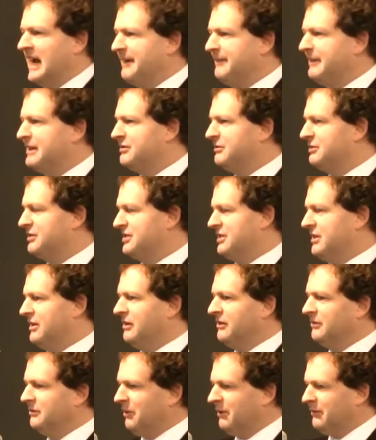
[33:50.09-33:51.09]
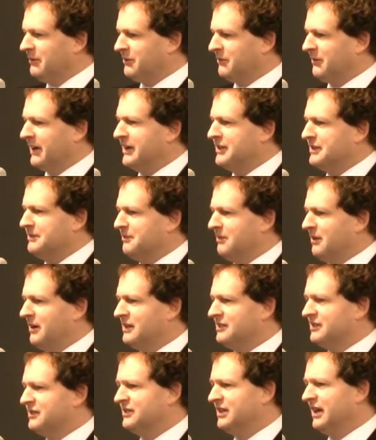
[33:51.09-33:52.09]
how much was sold, what were the range of
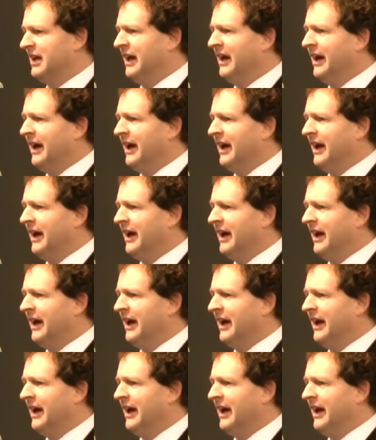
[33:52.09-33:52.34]
prices,